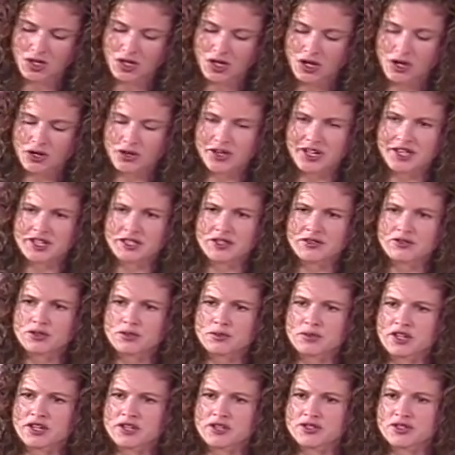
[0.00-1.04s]
Are any of your
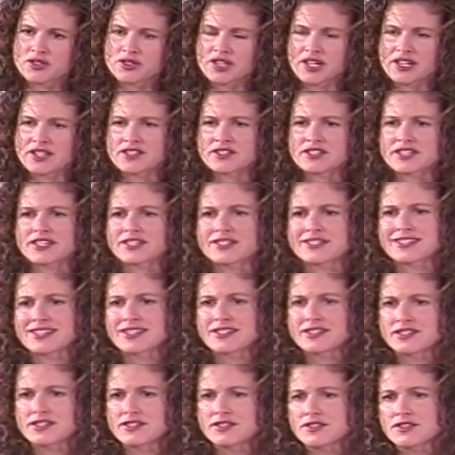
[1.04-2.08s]
parents United States
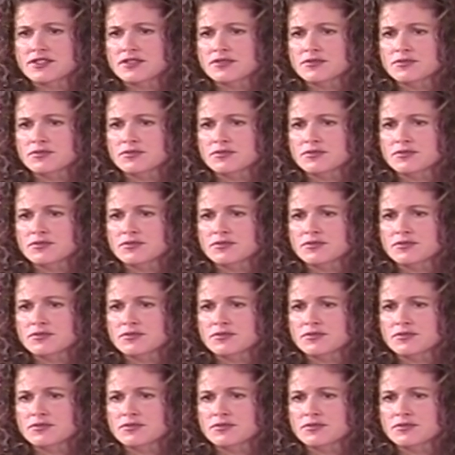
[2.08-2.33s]
citizens?